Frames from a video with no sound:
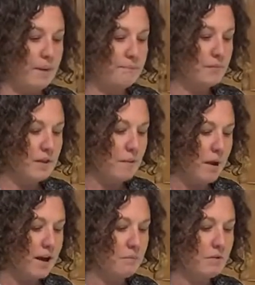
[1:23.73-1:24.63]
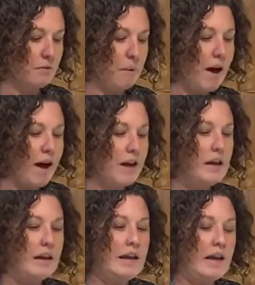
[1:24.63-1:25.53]
in the bottom of the pot,
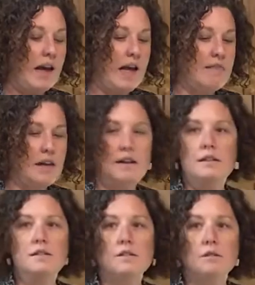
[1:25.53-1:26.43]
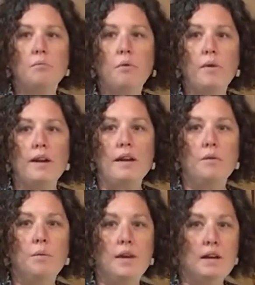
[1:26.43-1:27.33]
and then at a certain point
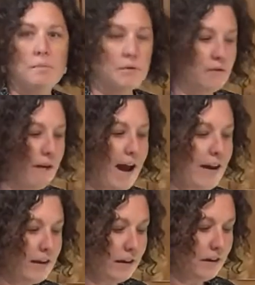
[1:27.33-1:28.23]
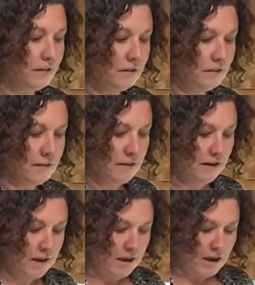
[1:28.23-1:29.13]
we need to put the rack in,
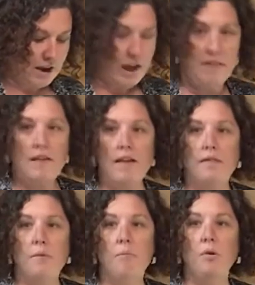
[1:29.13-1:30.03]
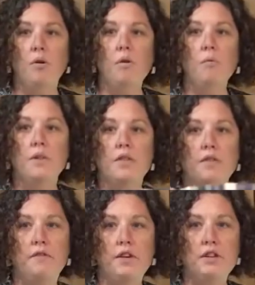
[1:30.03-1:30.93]
and then the bowl with the
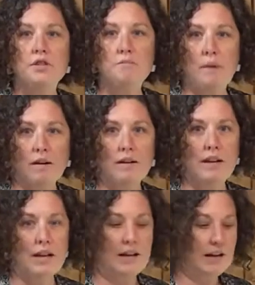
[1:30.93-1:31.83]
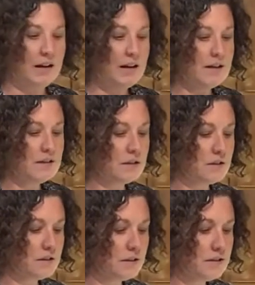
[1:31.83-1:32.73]
fish marinating in it is
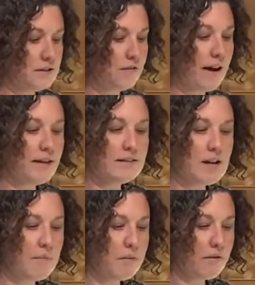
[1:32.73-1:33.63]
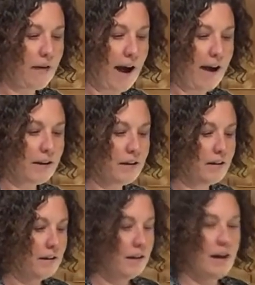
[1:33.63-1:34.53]
just gonna sit right on top of the rack,
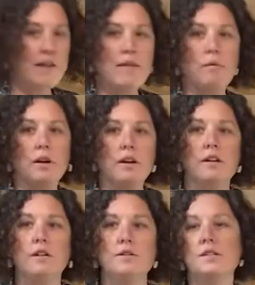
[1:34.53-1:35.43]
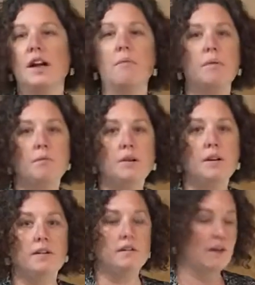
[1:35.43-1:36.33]
and then we're gonna close it up and
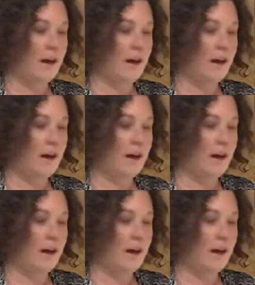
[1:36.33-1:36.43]
we'll